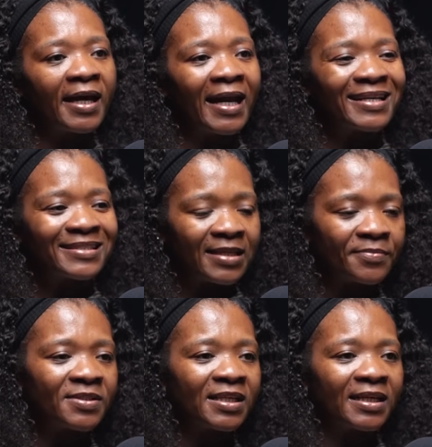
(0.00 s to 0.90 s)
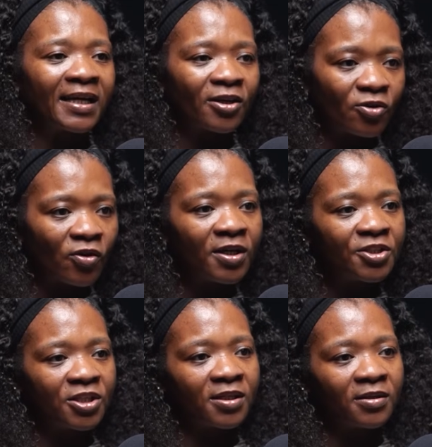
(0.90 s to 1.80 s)
and accepting and
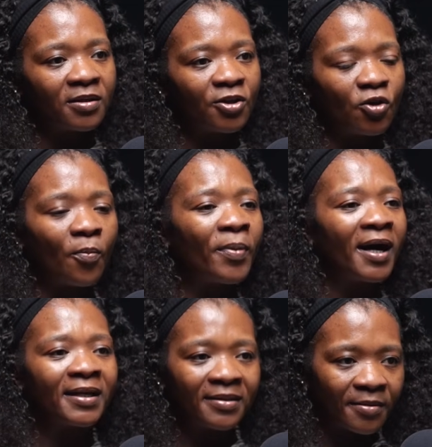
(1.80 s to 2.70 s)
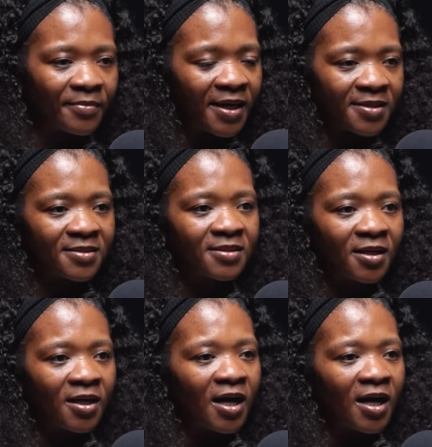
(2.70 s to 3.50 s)
acknowledging your part in the mess,